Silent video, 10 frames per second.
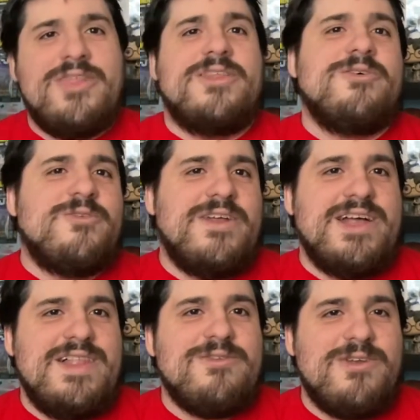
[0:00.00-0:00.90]
I thought that was very
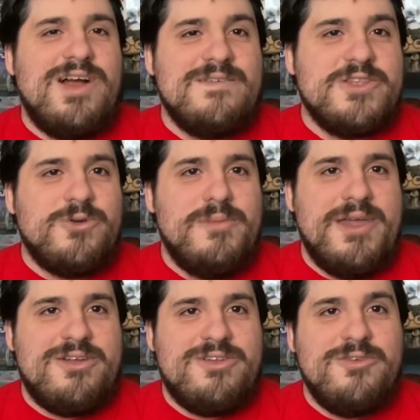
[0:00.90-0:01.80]
clever of the
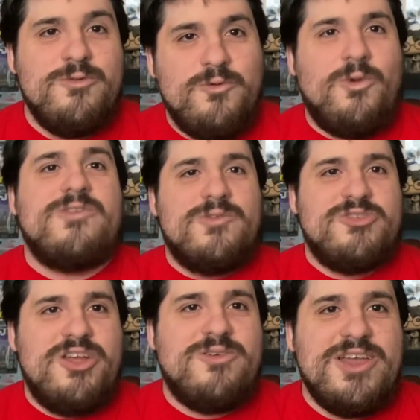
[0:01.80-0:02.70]
Toymaker to force a
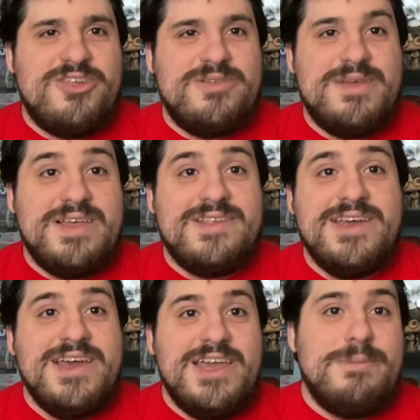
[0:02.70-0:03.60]
regeneration because
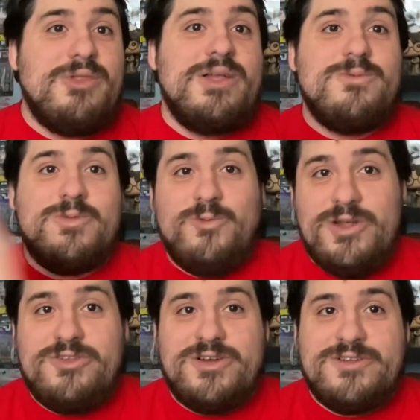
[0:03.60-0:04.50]
he played with
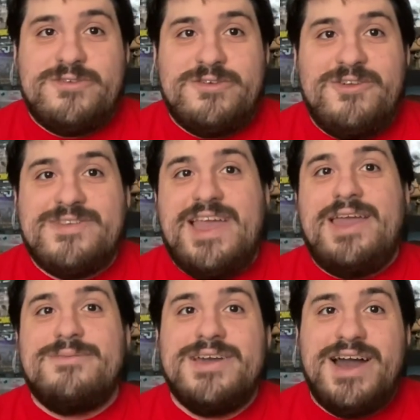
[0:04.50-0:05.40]
one Doctor for the first
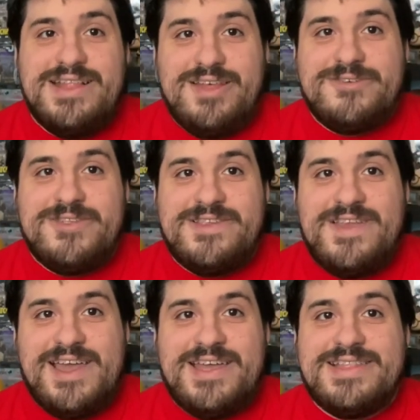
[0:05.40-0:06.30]
game, another for the
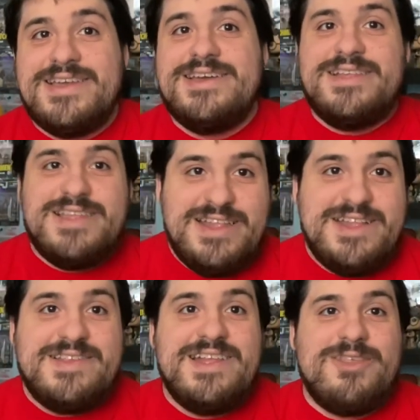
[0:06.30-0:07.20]
second, he
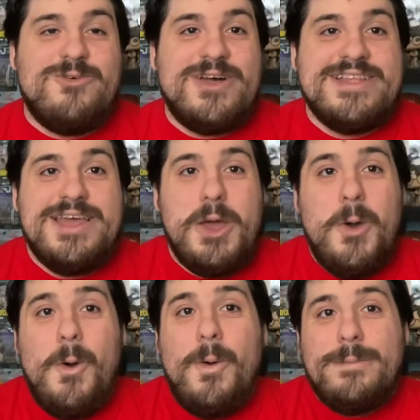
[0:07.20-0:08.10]
needs another one.
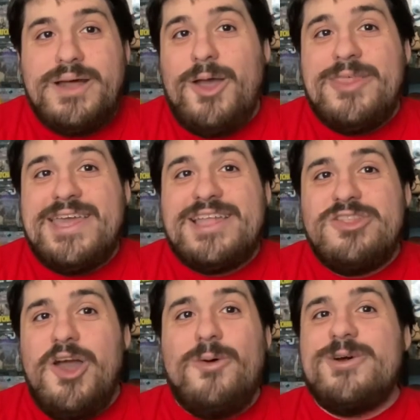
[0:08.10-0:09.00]
But I think
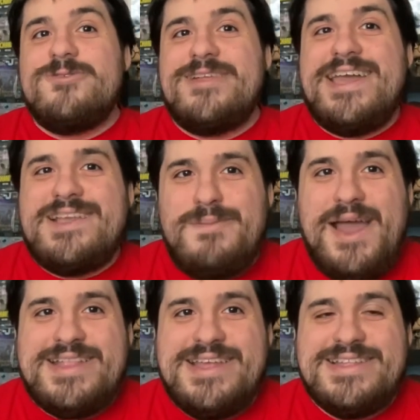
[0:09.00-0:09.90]
no one really
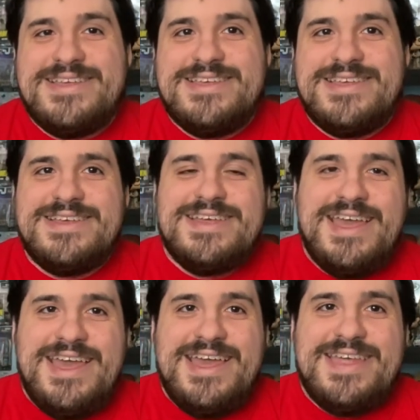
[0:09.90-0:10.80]
expected
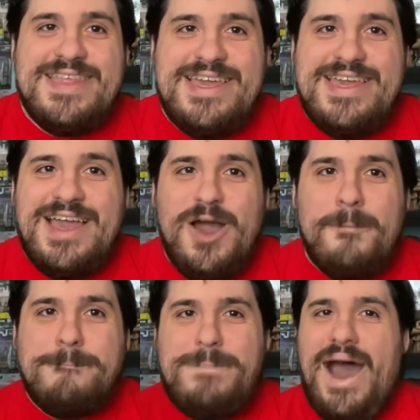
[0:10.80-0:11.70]
the
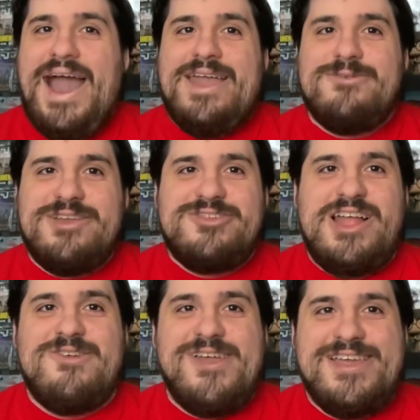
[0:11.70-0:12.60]

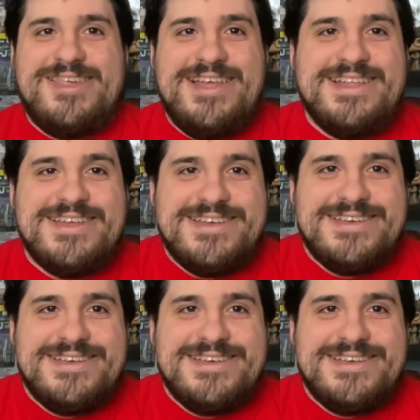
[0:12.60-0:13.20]
bi-regeneration.